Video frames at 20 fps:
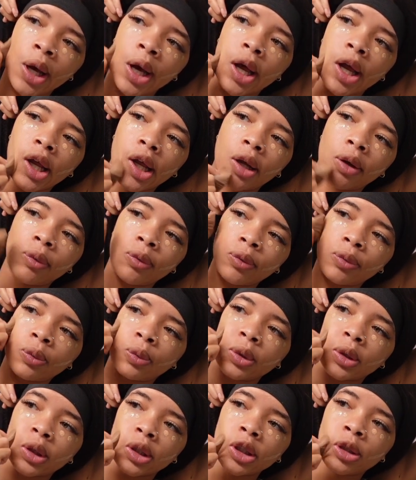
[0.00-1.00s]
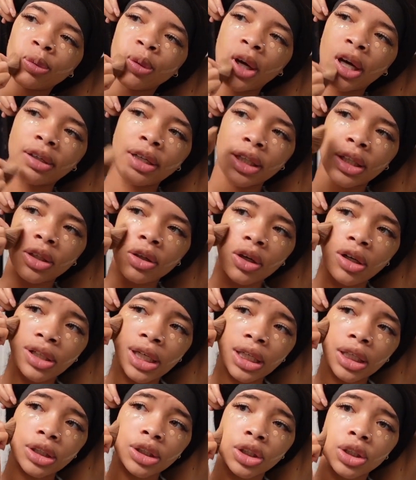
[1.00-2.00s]
And with this part, I like to go
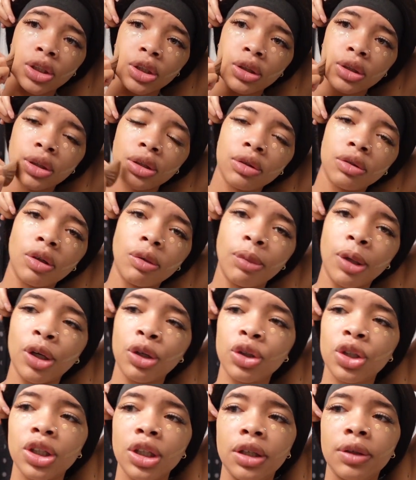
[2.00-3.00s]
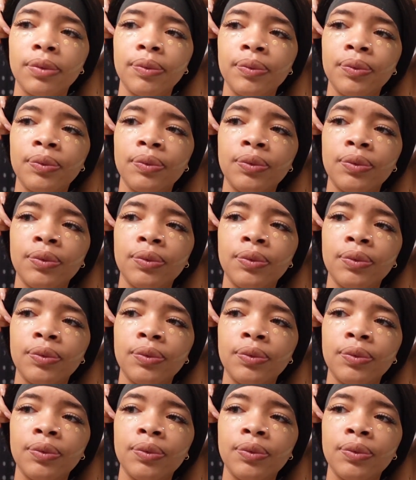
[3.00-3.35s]
like a circular motion.